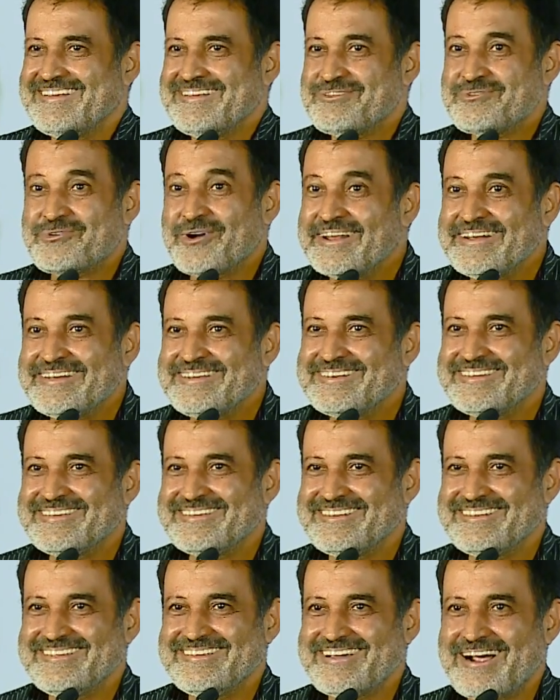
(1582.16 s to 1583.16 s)
You got it?
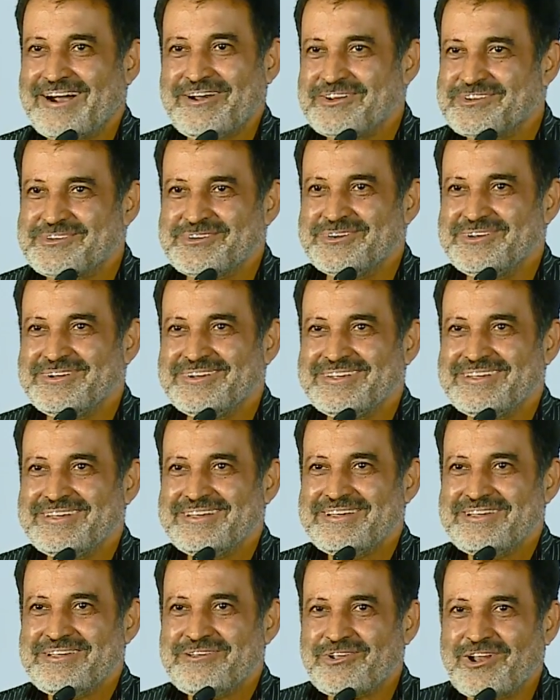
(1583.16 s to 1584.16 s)
Understood?
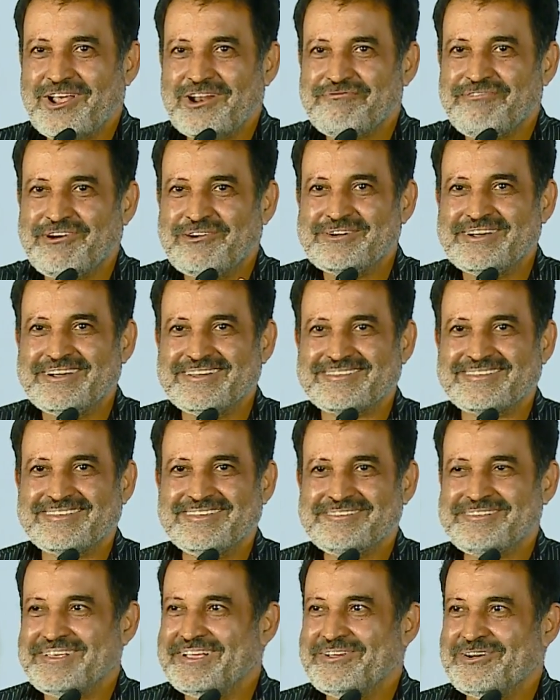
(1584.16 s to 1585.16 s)
You're all founders,
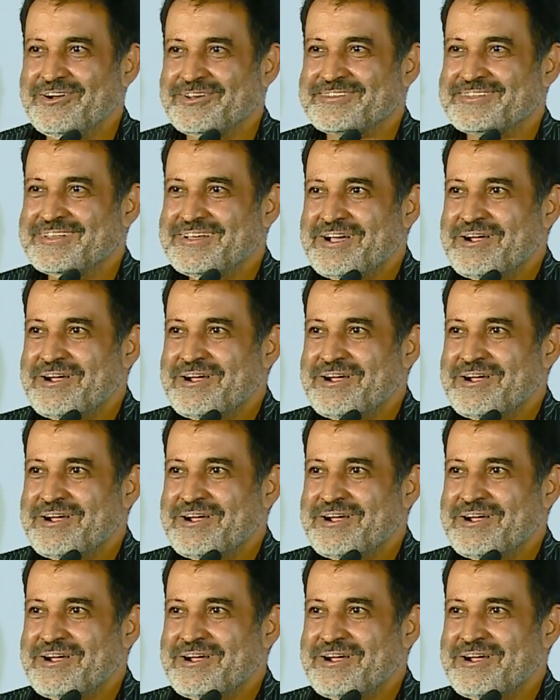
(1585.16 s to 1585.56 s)
CEOs.